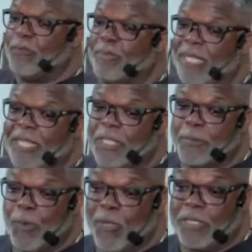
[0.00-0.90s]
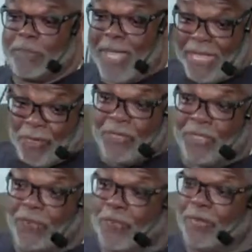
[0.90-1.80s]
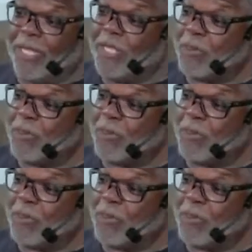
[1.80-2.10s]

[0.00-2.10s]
played sports, males who played